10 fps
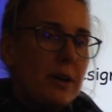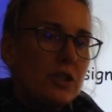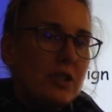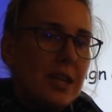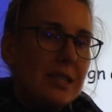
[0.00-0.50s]

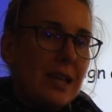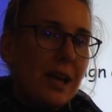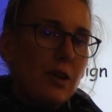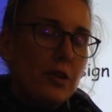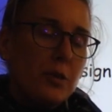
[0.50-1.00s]
much
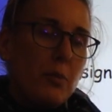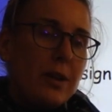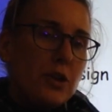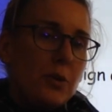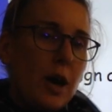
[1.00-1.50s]
detail on them,
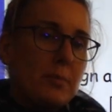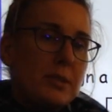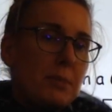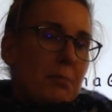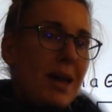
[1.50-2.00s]
when you come
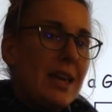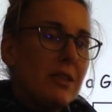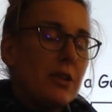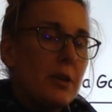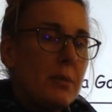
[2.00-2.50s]
to
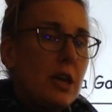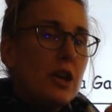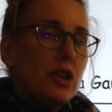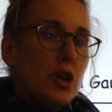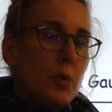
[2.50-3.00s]
make them,
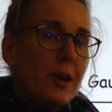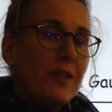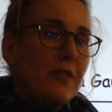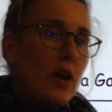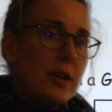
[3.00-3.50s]
you will
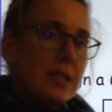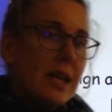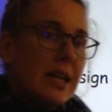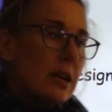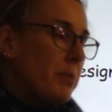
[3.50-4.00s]
find it
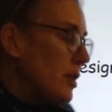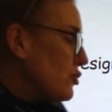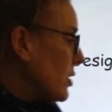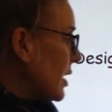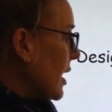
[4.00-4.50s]
a little bit
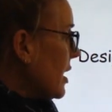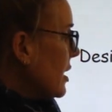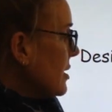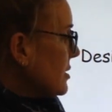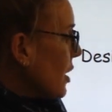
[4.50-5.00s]
tricky.
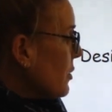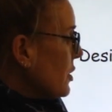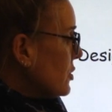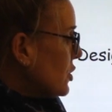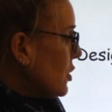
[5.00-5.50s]
So
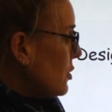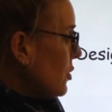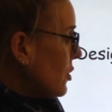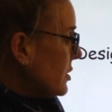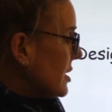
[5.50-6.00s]
do
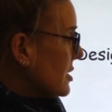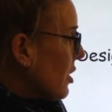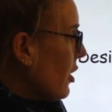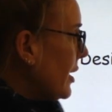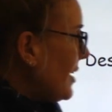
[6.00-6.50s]
your
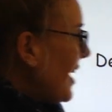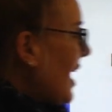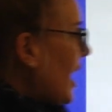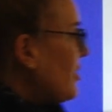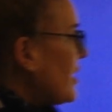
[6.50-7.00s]
design
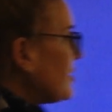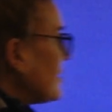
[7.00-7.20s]
and then